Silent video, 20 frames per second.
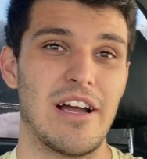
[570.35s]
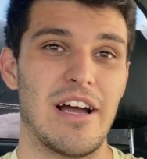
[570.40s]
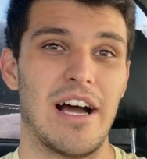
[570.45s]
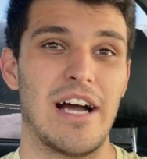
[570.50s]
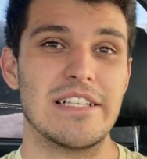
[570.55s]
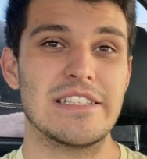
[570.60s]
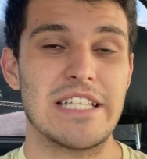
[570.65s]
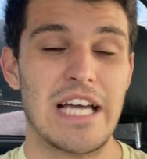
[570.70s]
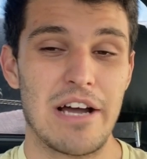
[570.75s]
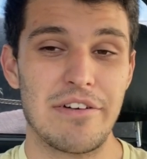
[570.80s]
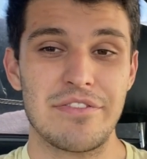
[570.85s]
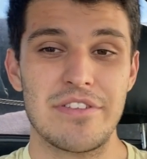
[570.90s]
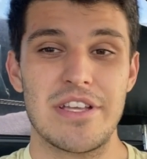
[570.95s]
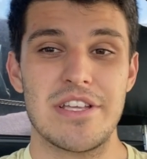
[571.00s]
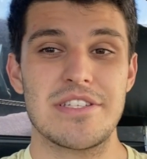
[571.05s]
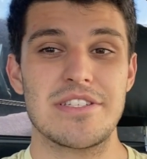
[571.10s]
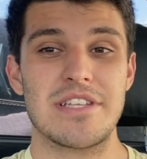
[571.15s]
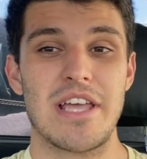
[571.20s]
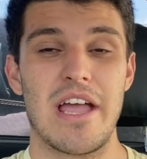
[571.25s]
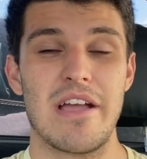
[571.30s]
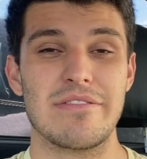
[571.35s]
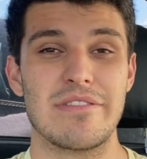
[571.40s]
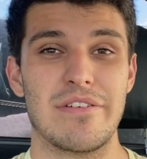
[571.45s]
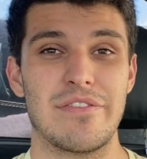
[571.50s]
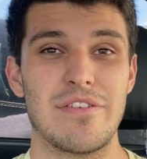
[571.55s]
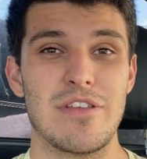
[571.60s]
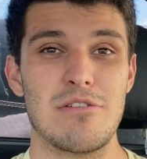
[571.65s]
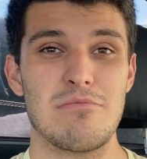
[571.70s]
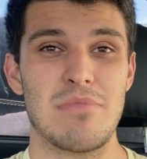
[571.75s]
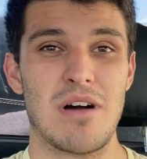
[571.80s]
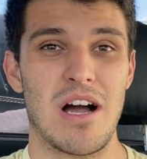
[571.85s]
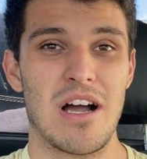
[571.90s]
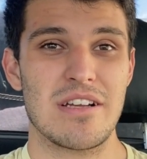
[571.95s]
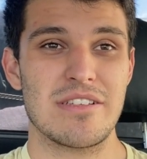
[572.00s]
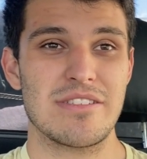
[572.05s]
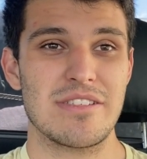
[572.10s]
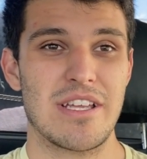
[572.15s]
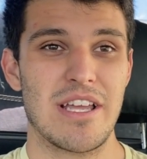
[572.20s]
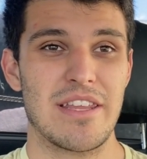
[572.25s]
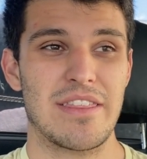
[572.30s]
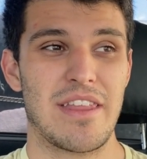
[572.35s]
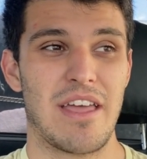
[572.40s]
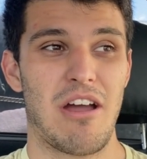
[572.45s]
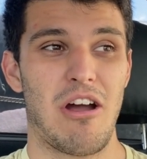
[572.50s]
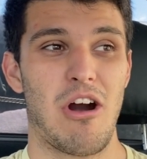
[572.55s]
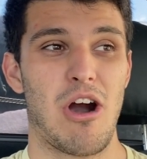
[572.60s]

I definitely saved a few bucks getting that